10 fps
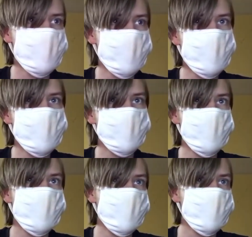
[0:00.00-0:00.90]
I might be
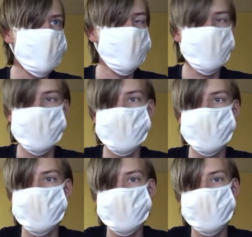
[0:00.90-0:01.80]
sleeping out of my room tonight.
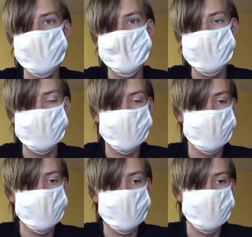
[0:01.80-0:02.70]
I might be
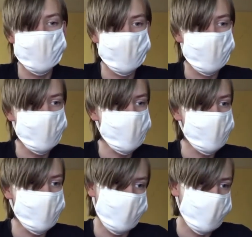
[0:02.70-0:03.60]
sleeping in the living room,
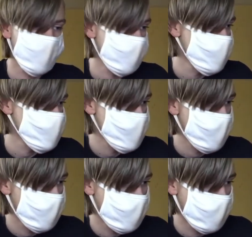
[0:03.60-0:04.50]
more likely.
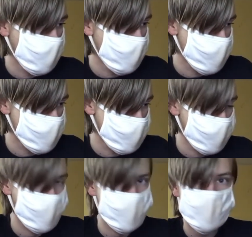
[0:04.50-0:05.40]
But, um,
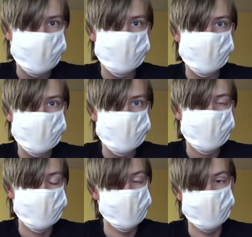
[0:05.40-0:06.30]

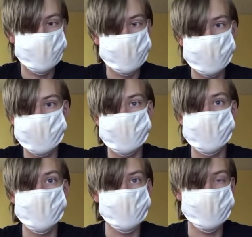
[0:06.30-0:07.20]
you know, if I ain't gonna sleep with
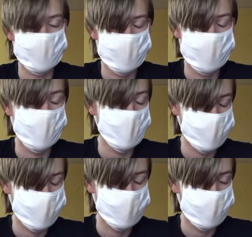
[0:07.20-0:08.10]
my, with my
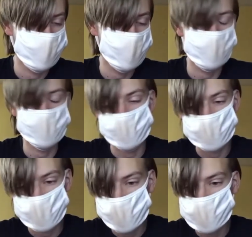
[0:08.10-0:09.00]
mask on, I don't wanna
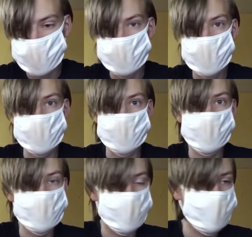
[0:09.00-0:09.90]
suffocate. That won't be
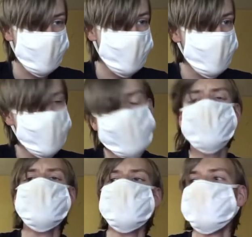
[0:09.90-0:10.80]
good.
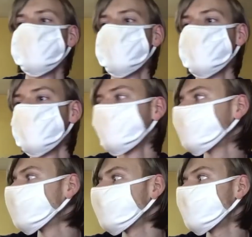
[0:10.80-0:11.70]
Uh, um,
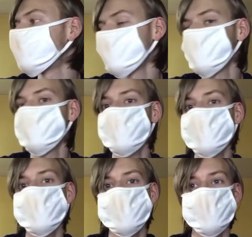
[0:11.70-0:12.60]
if I have a chance to
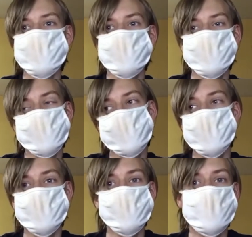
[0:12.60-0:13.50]
survive, I wanna, I
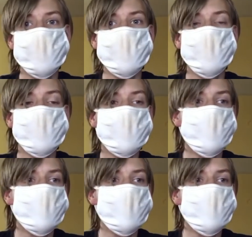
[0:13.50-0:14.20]
wanna survive, obviously.